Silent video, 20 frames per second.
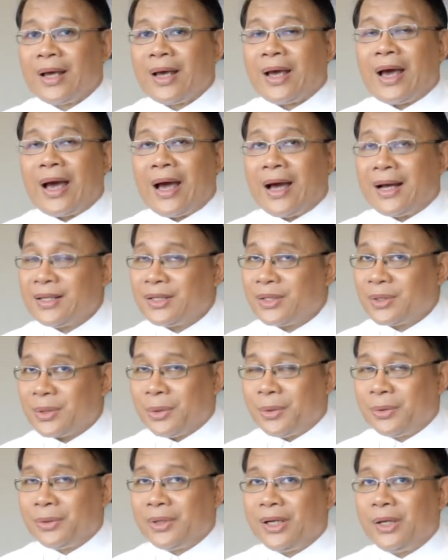Ask
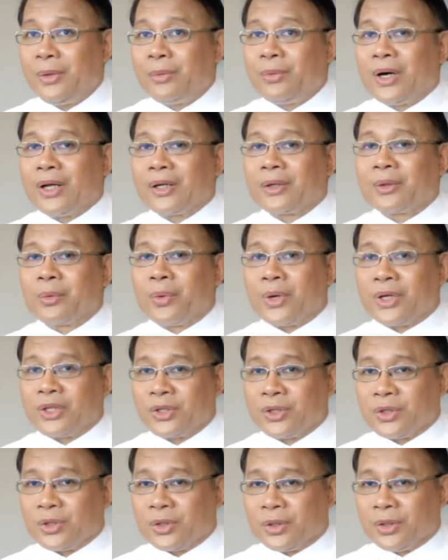only one
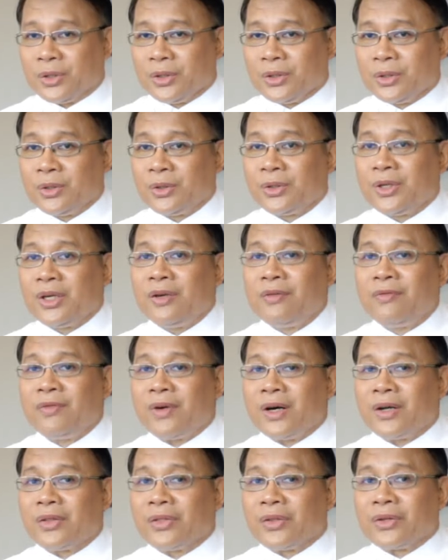question to give
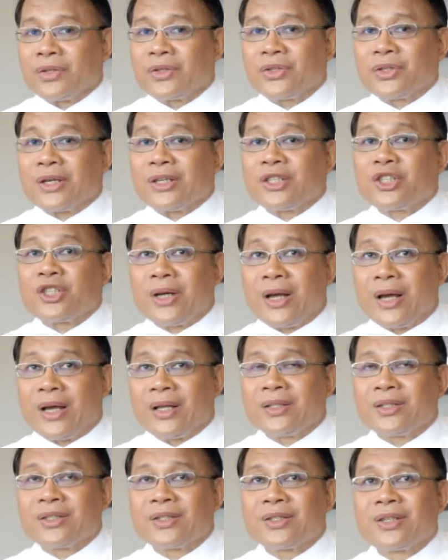others a
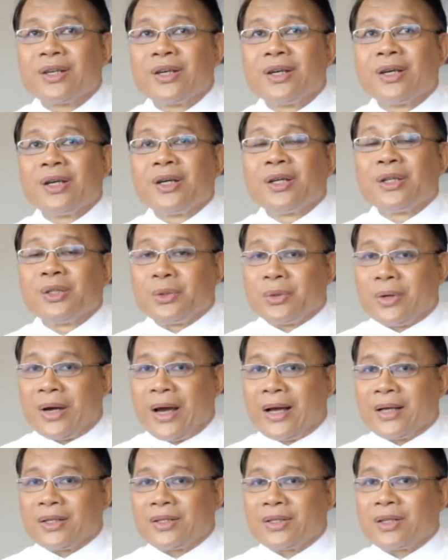chance to
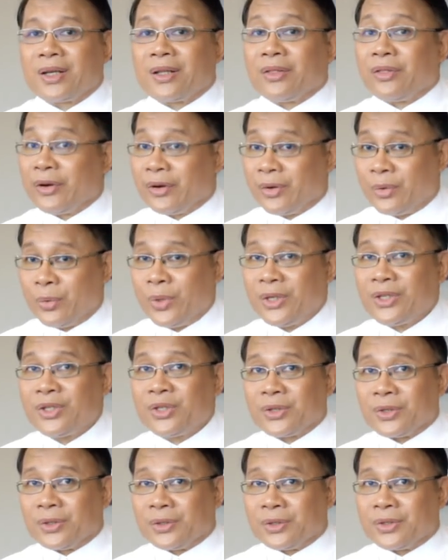ask their
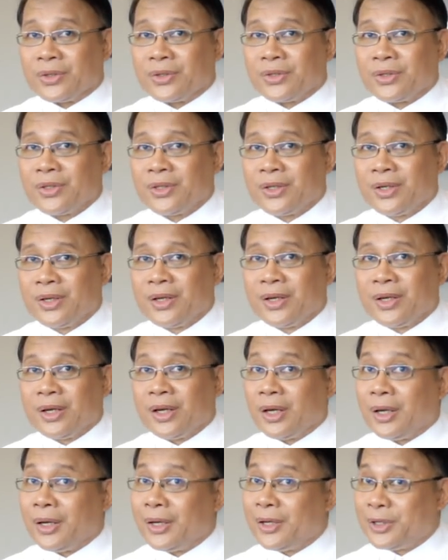questions.
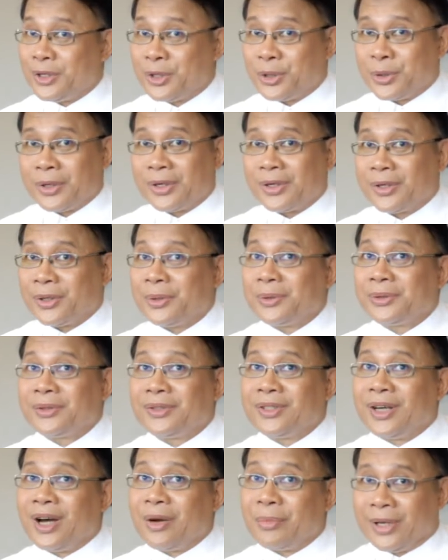In short, don't
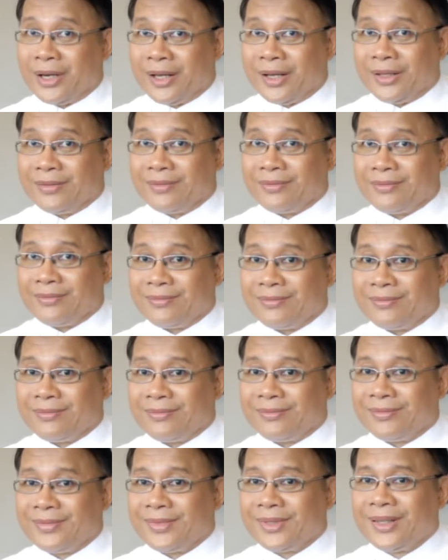dominate.
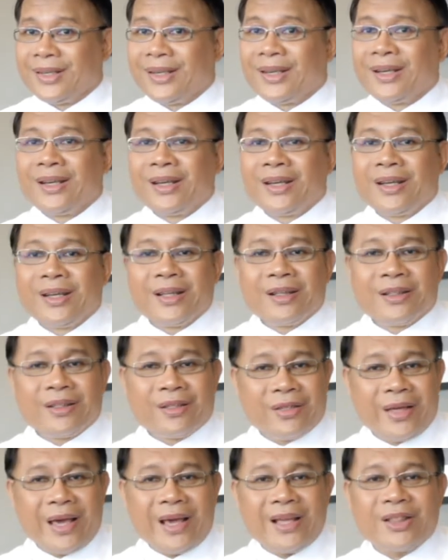
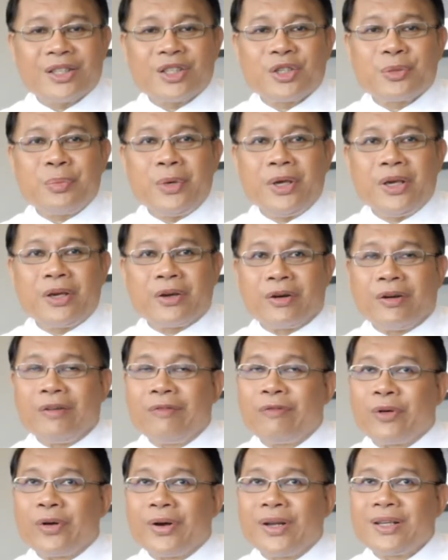Thank the speaker for
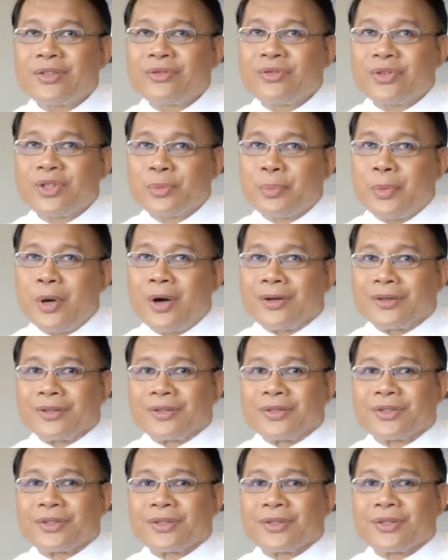his
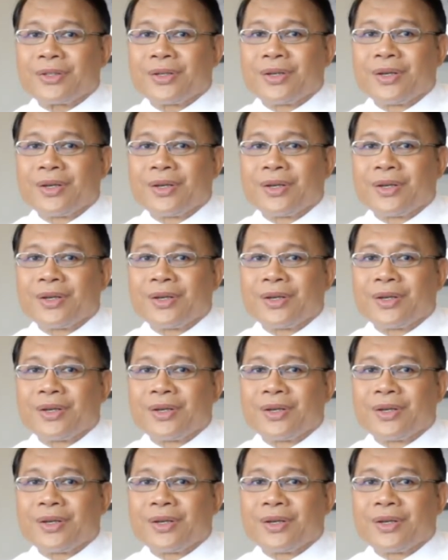response.